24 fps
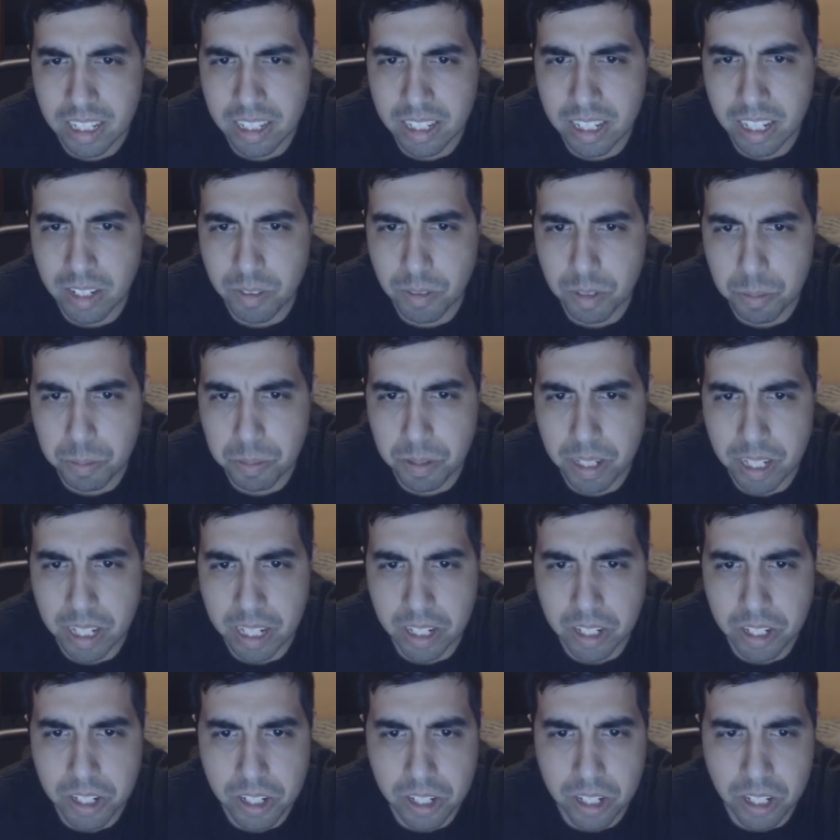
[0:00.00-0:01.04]
He said he was
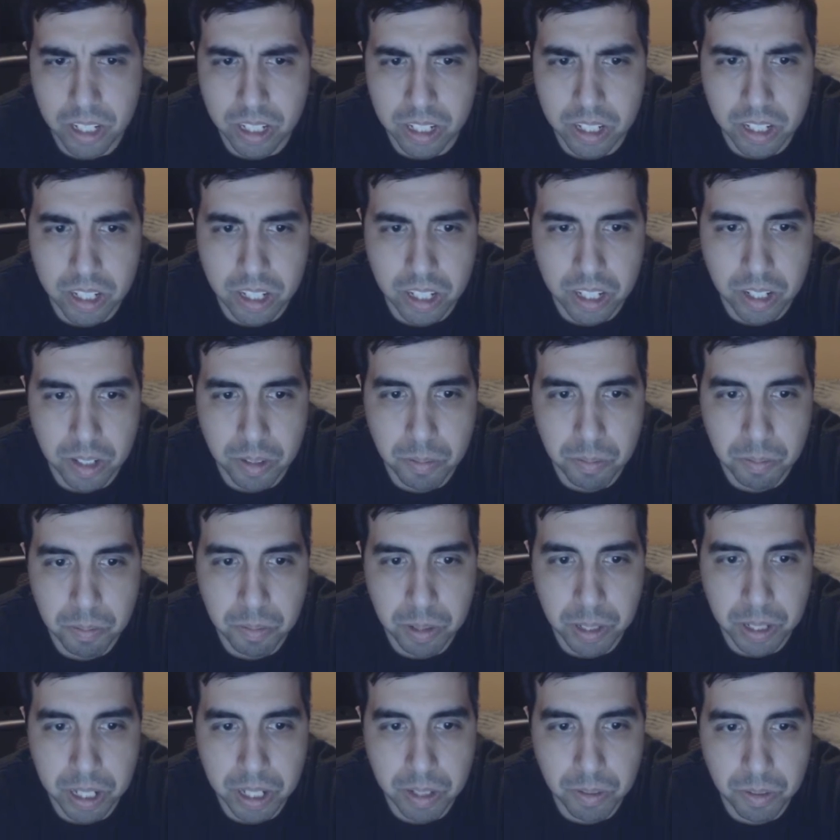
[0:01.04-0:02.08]
playing judge,
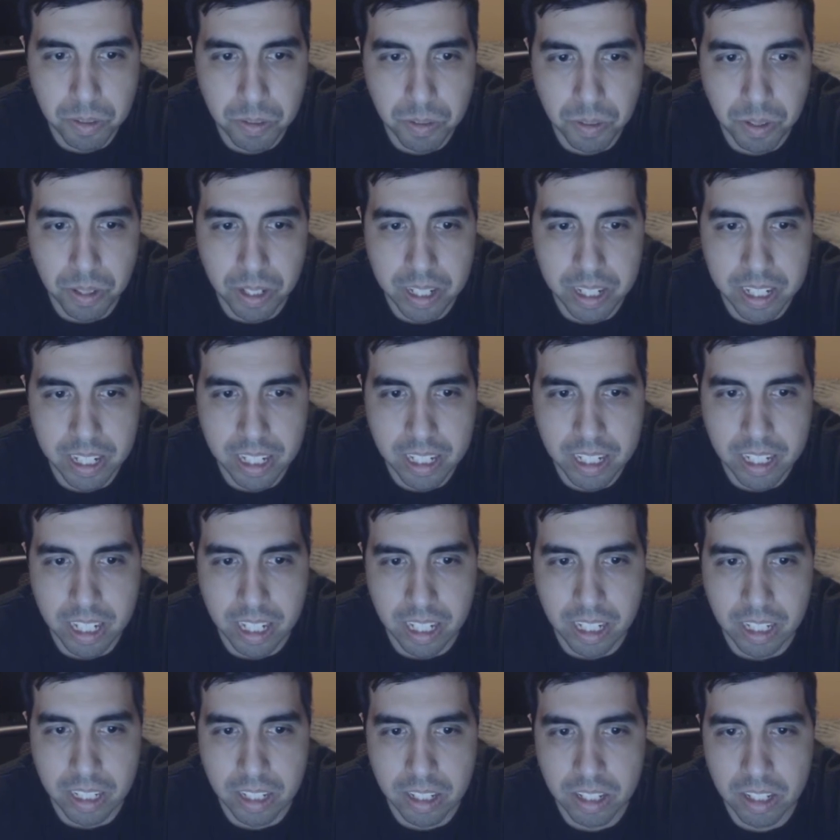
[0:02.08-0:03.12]
but he was really
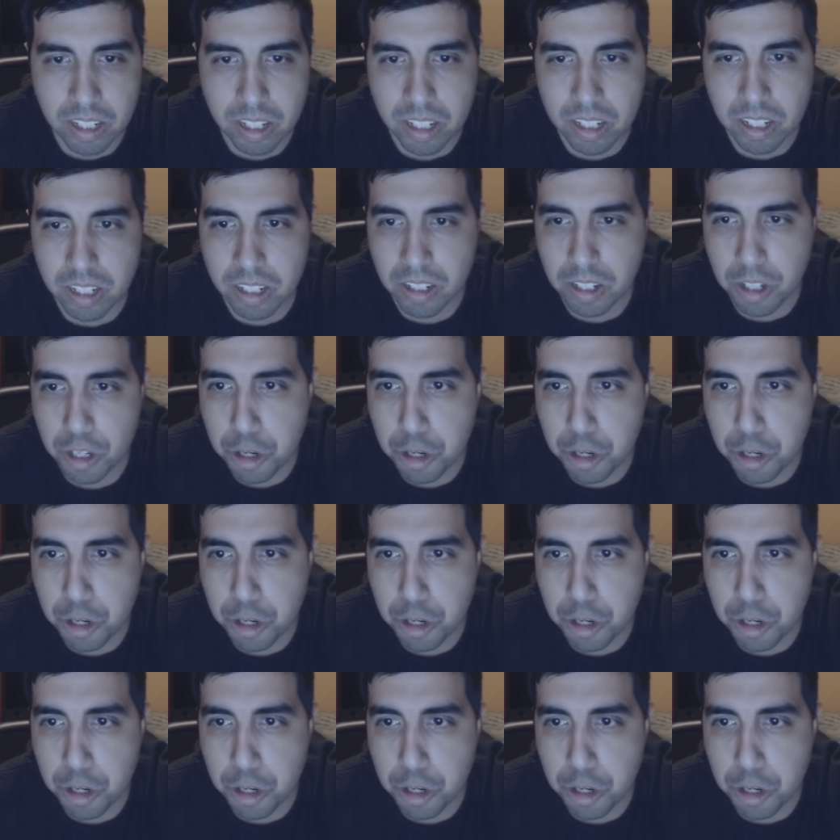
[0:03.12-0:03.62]
testing us.